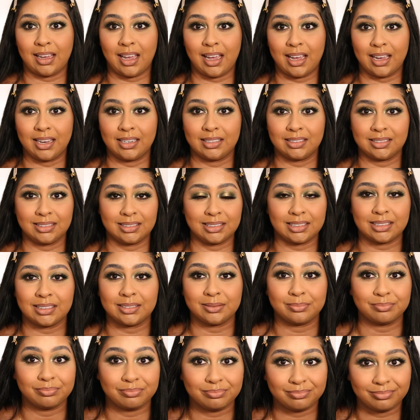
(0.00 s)
And
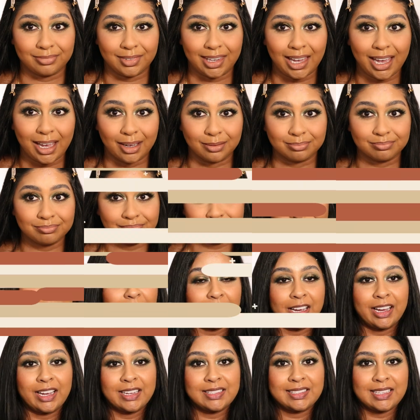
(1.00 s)
yeah, okay
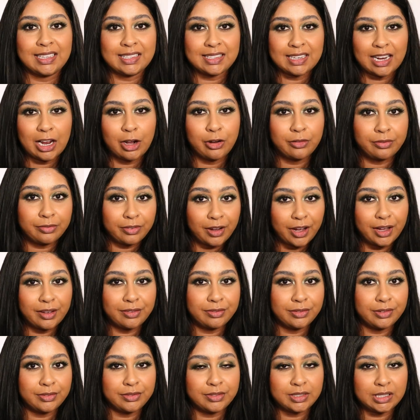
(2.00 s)
guys, it's now five
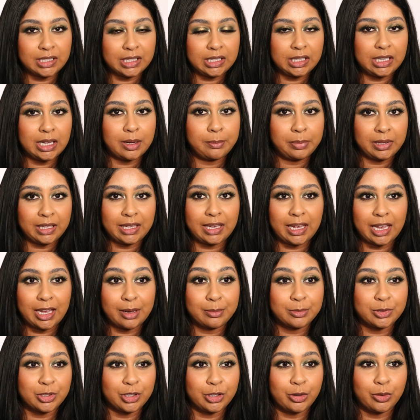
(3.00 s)
fifty P
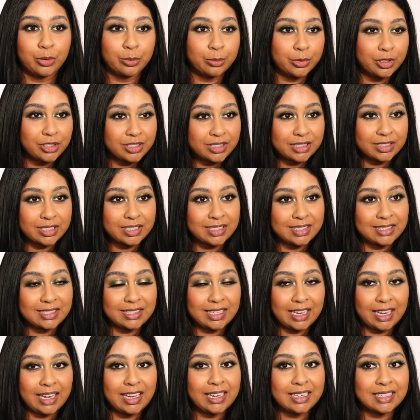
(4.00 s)
M, so almost to
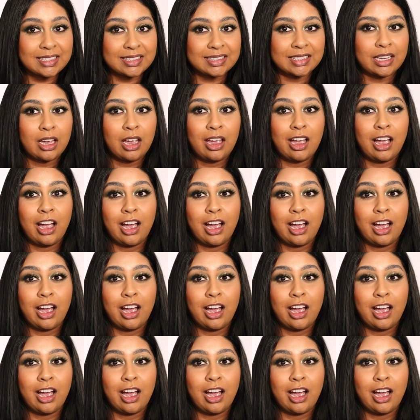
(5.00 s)
six.